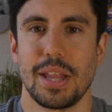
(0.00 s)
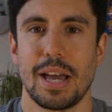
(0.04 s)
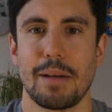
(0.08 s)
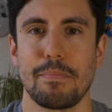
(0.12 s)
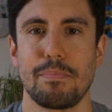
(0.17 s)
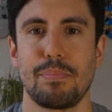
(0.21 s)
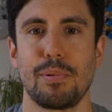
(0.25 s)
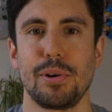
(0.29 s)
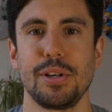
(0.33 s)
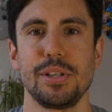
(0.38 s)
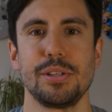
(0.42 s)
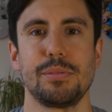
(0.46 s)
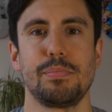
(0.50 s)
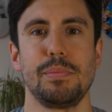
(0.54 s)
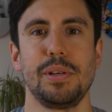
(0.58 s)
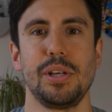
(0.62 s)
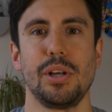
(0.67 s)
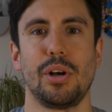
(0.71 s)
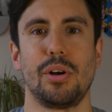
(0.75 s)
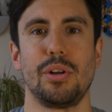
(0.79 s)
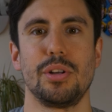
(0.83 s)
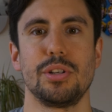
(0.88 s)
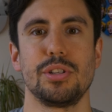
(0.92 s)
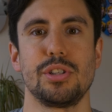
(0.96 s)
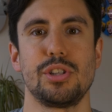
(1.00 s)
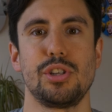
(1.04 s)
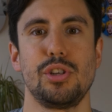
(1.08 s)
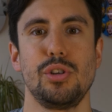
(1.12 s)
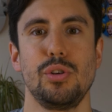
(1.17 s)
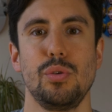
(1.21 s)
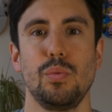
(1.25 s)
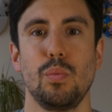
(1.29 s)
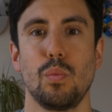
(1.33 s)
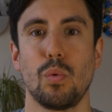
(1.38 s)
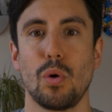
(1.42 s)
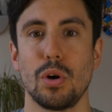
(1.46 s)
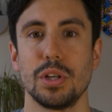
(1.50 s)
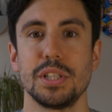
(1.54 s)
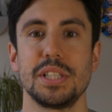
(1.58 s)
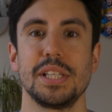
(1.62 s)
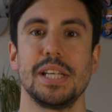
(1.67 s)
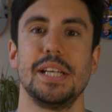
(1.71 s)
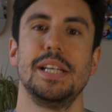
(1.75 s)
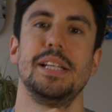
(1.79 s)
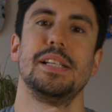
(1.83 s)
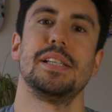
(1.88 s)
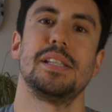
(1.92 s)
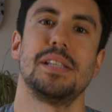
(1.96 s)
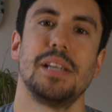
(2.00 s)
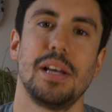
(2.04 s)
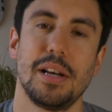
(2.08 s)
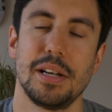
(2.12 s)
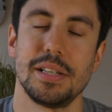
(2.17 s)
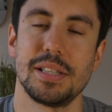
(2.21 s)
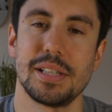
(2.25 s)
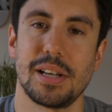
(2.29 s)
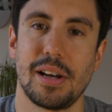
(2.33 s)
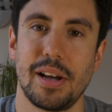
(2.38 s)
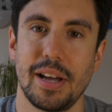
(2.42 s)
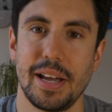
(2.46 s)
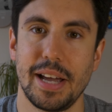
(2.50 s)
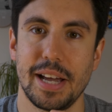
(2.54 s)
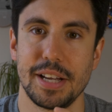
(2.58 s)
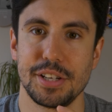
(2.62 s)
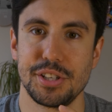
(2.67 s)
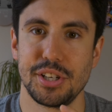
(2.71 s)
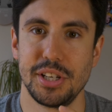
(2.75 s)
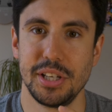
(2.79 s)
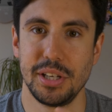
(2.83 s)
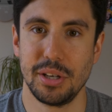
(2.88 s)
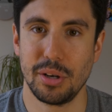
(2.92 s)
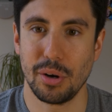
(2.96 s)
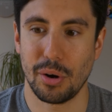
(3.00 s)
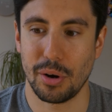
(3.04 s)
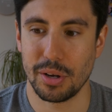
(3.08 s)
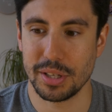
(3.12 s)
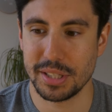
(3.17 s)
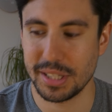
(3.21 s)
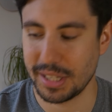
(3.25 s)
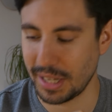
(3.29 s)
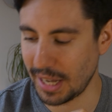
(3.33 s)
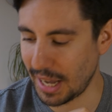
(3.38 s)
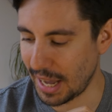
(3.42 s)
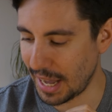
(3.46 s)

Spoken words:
that brings me on to what insert I actually got,